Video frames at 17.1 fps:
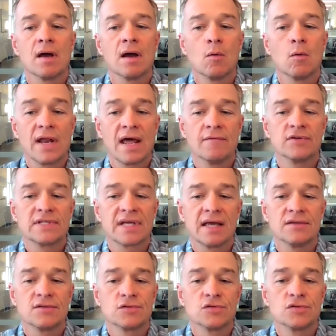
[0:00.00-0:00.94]
What
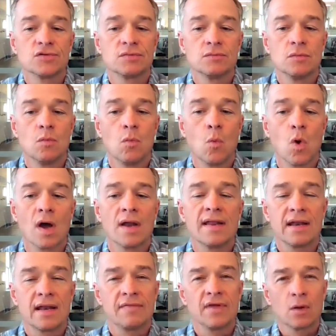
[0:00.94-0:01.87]
advertisers want,
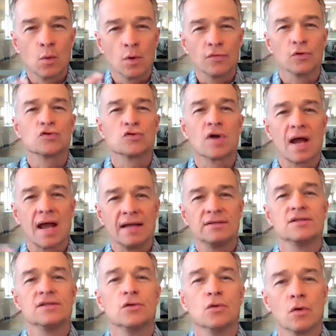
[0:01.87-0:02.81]
and I think what they're
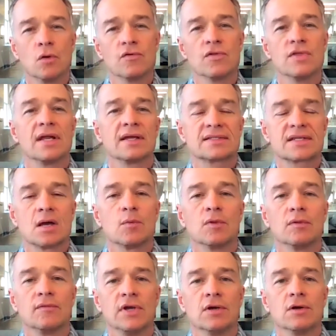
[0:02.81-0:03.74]
trying to do over the next
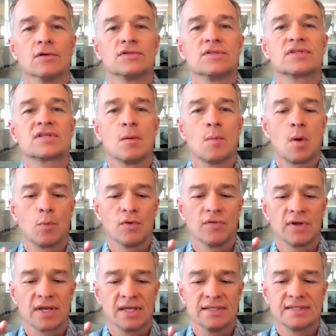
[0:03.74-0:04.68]
couple of years, is come up
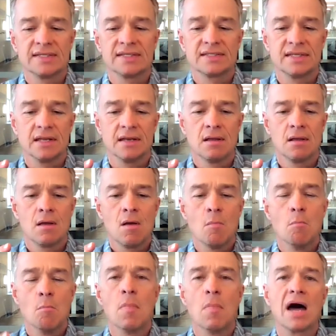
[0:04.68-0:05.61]
with a consistent
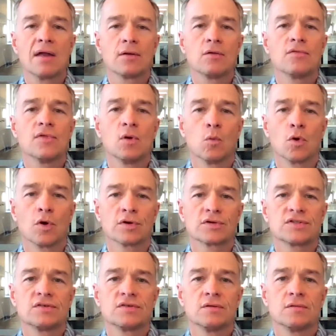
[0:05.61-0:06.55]
model that
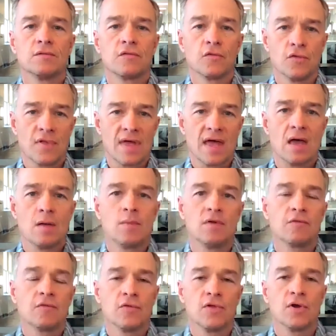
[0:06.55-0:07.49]
works for them
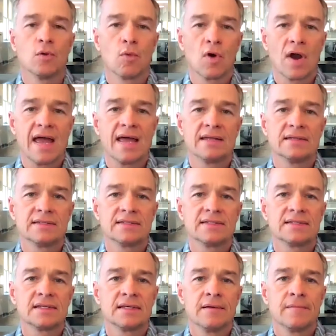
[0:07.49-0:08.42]
and for their
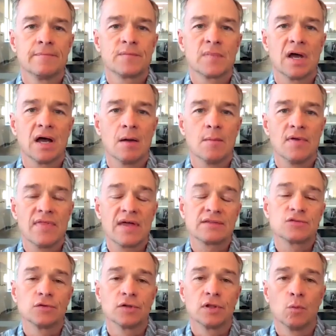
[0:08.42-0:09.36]
brands. And
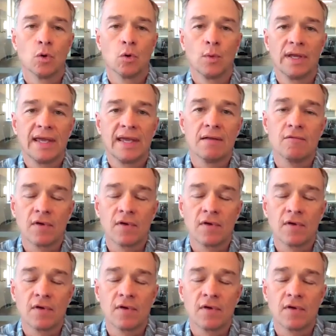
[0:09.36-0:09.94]
that's really where we get